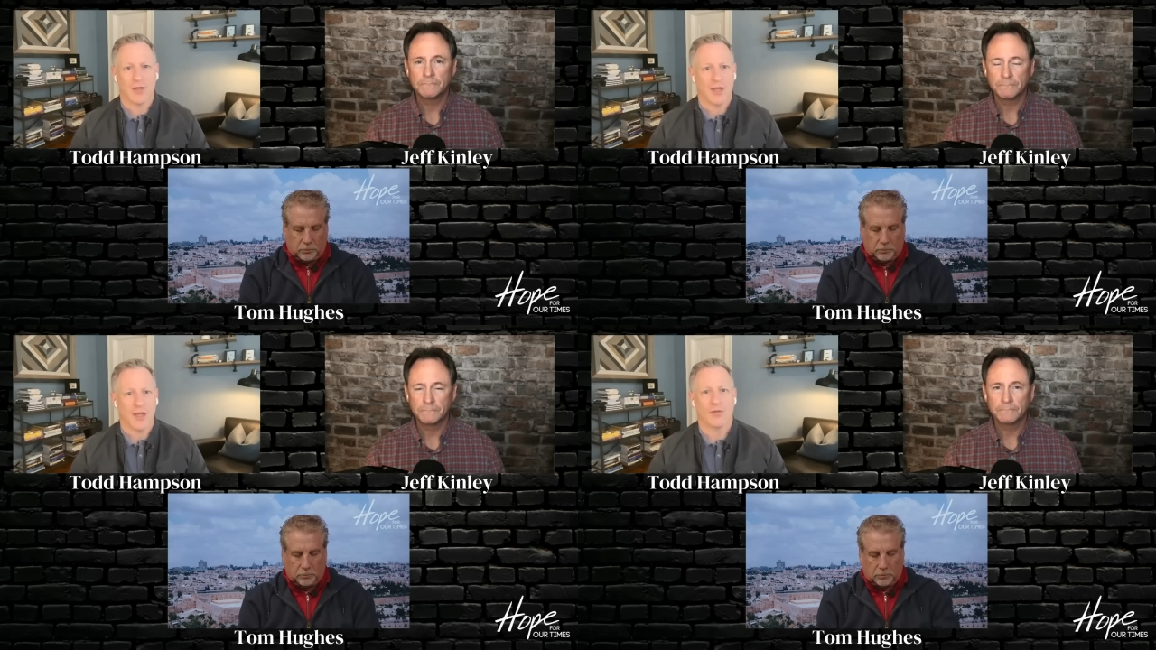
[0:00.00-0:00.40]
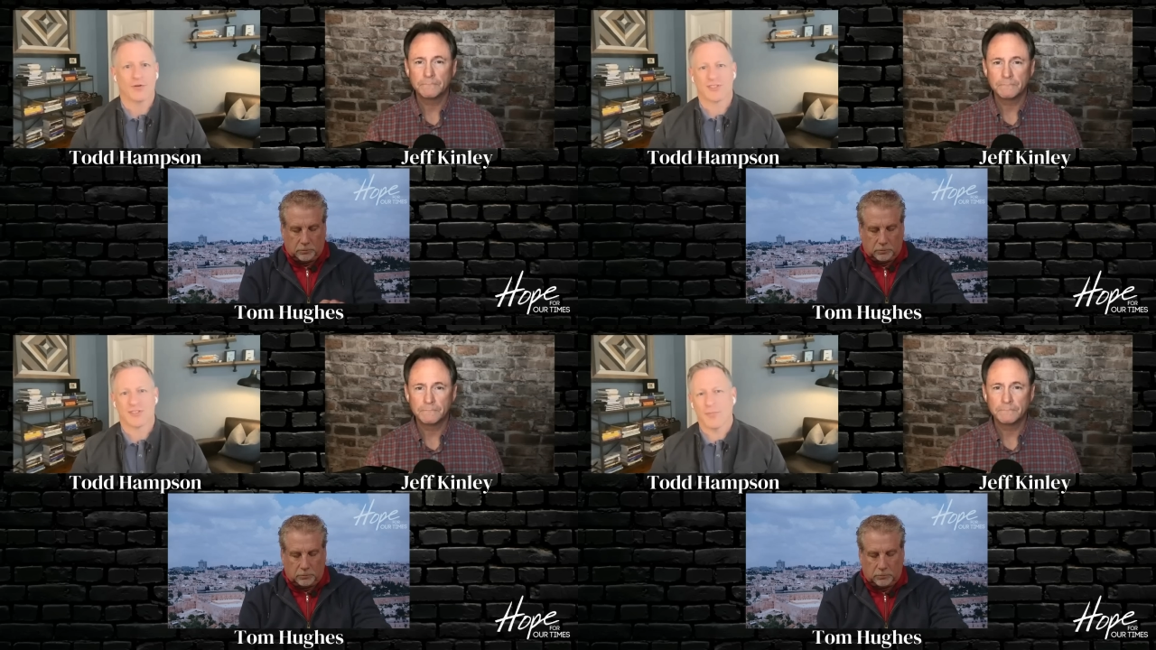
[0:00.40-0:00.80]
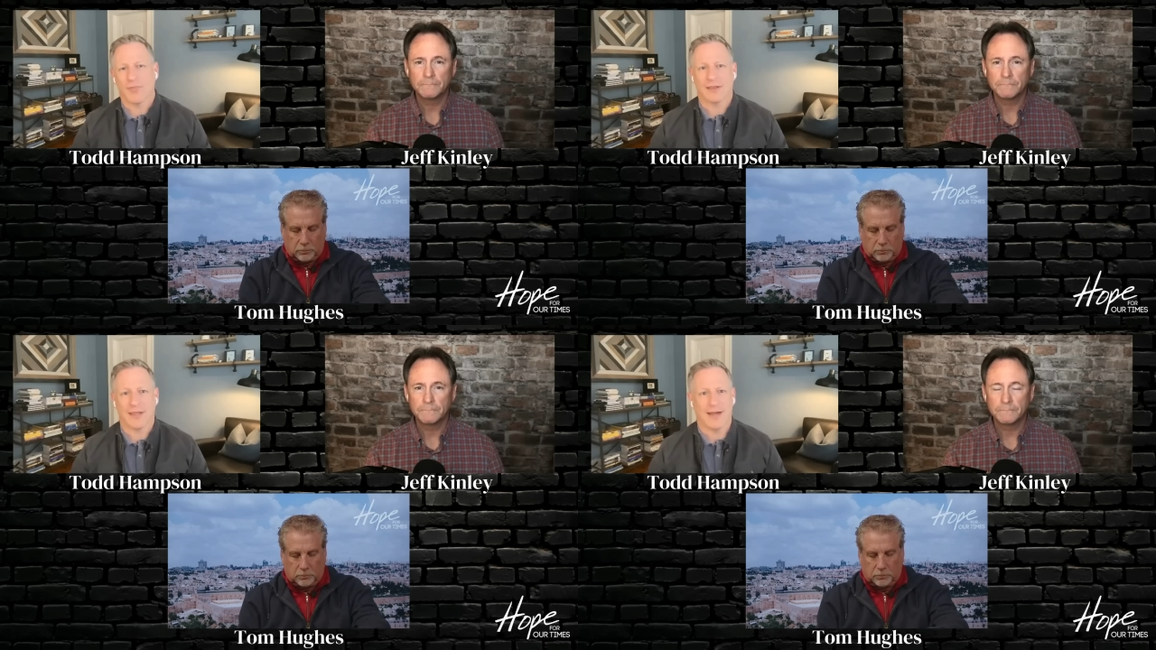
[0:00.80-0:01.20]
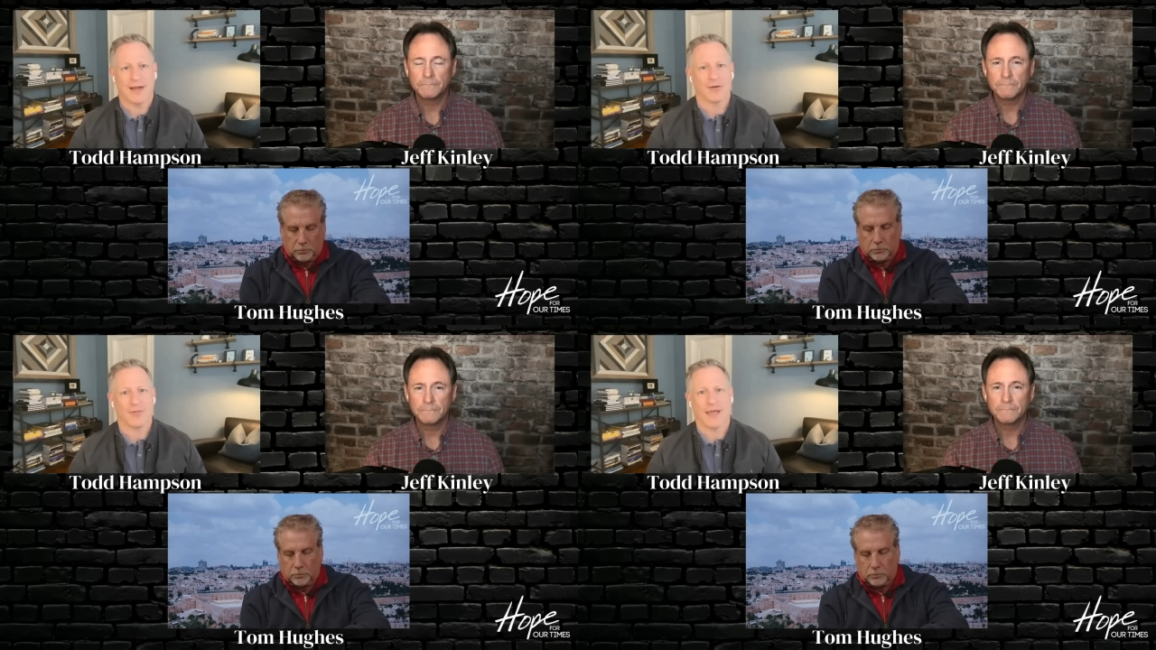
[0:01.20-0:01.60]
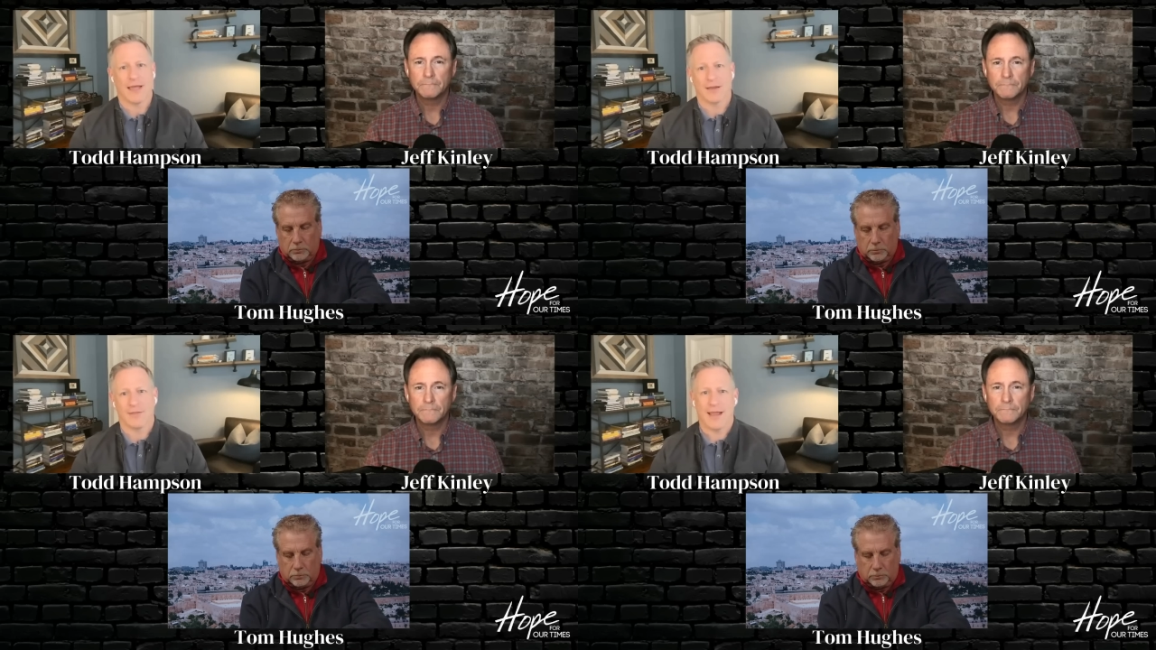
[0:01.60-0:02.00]
Speaker 1: there's something there that
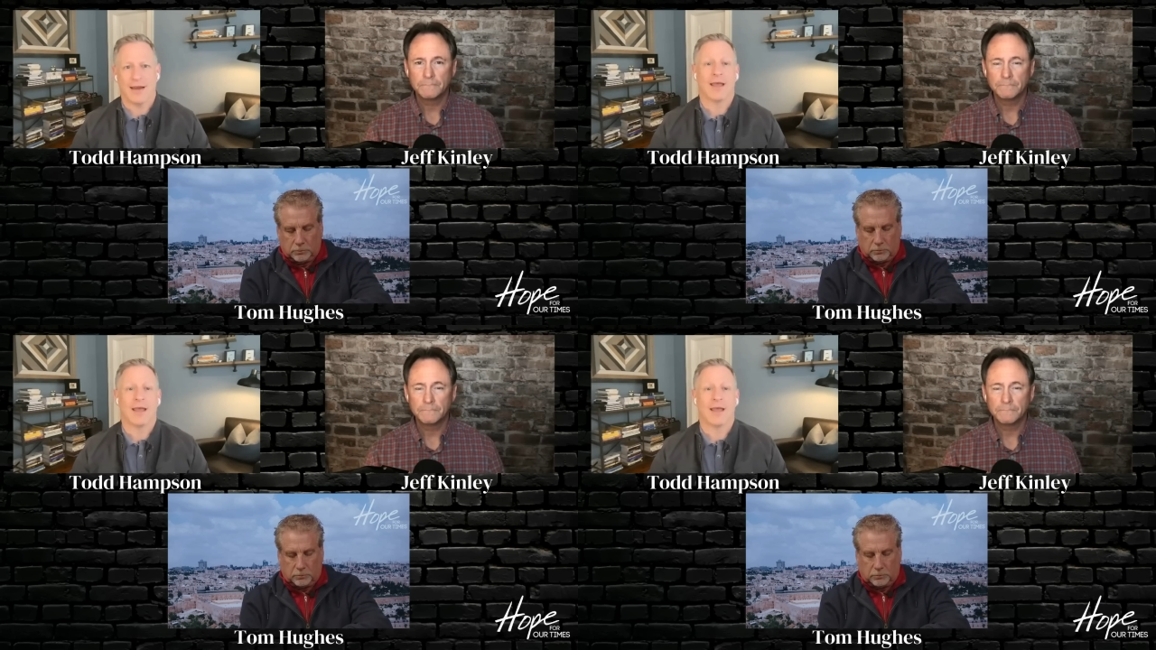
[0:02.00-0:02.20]
that and,